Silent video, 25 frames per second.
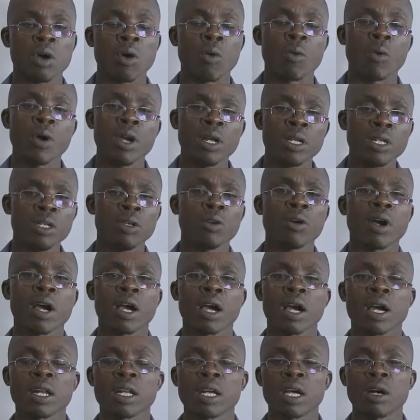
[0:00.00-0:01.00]
when you are
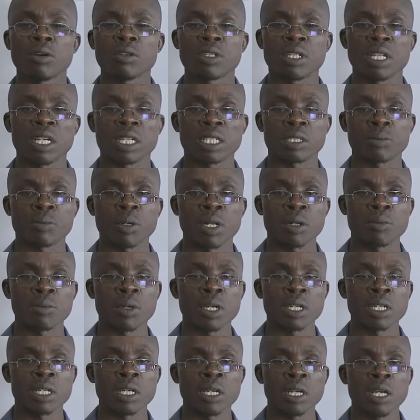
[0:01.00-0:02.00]
carrying out the
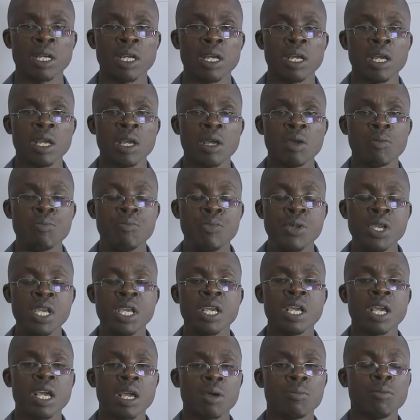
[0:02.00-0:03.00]
experiment
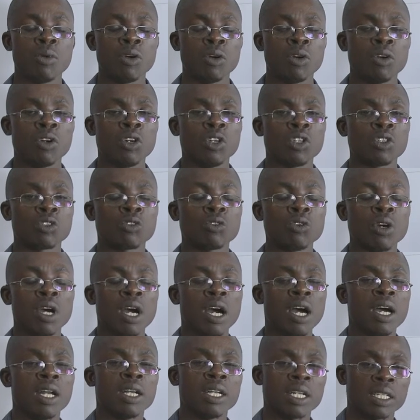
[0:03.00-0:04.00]
be able to
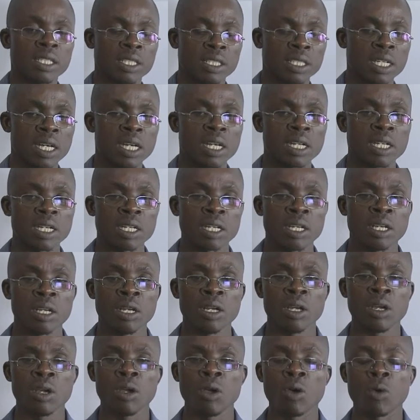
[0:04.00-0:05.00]
understand
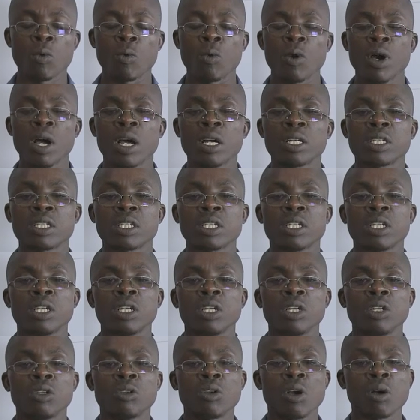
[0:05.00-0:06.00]
what
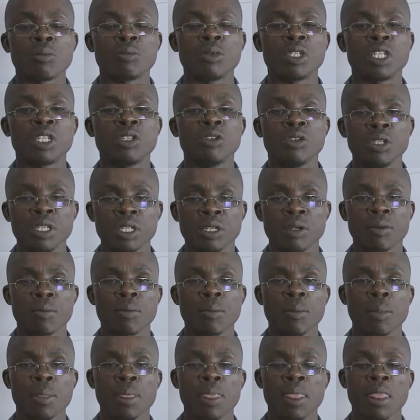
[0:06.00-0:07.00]
you have been
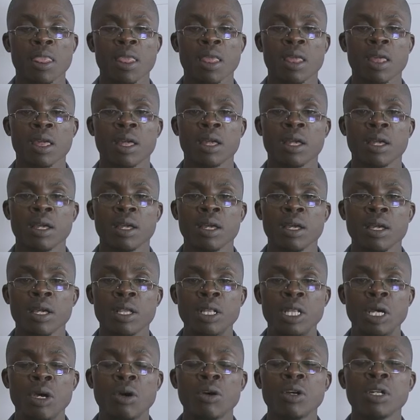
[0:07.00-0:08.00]
doing?
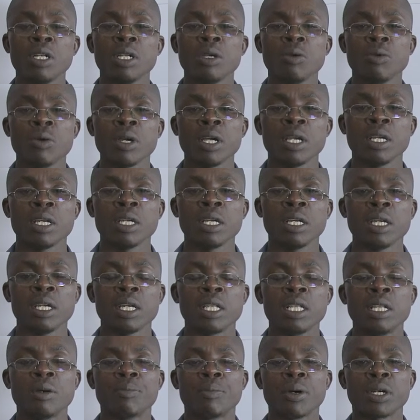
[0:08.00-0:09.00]
The only way
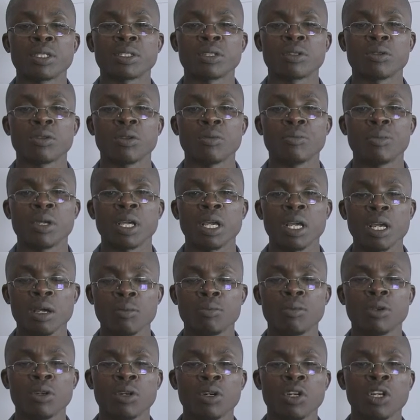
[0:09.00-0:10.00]
the person will be
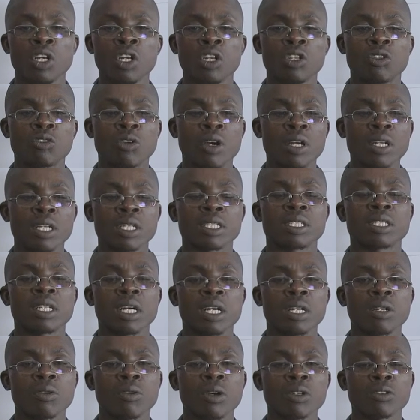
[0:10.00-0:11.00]
able to
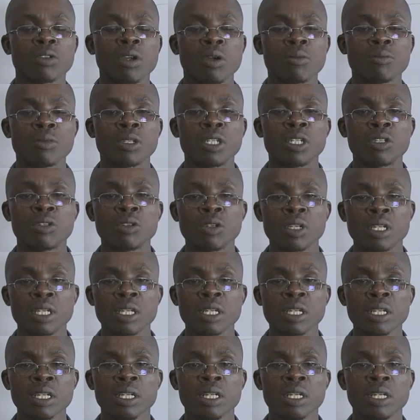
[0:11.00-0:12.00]
understand what you have been
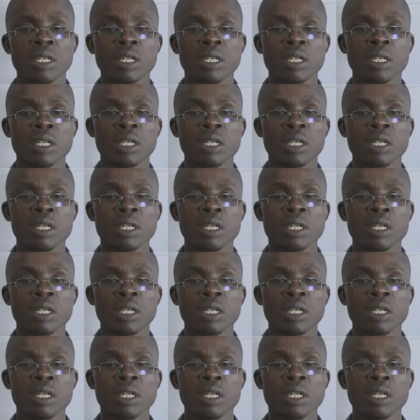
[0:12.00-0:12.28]
doing